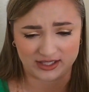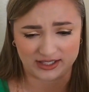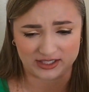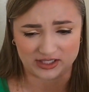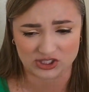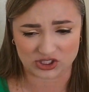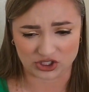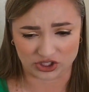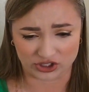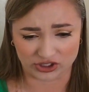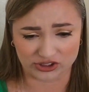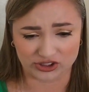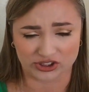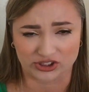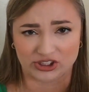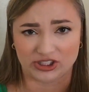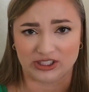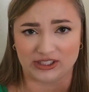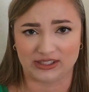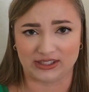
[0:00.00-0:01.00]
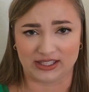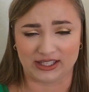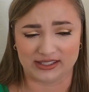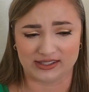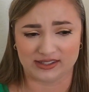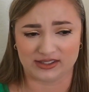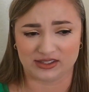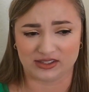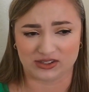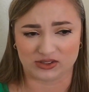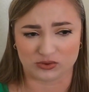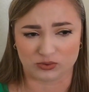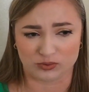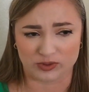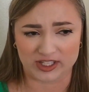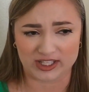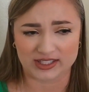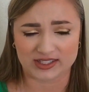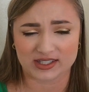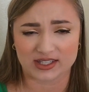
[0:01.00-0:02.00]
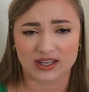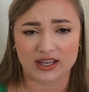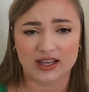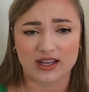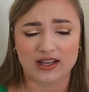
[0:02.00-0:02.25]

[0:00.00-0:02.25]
like darker and less sweet.